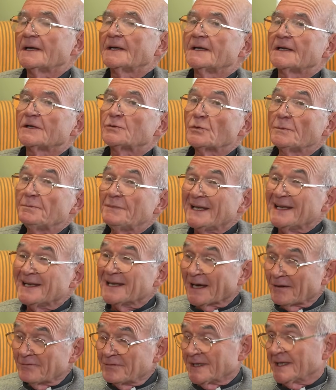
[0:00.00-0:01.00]
It would be
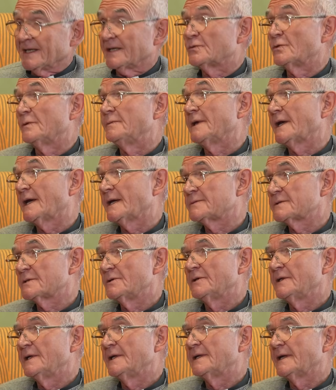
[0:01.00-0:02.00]
lovely. It would be
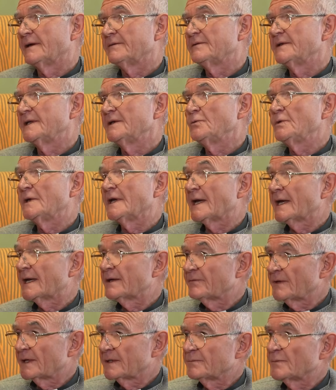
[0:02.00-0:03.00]
absolutely lovely. We
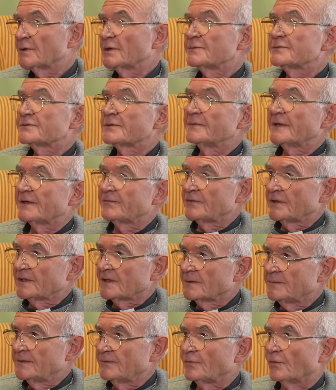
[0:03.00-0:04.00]
have had popes from
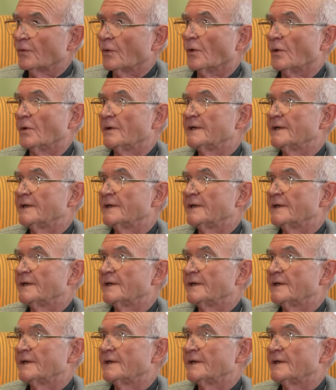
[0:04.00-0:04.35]
Africa before,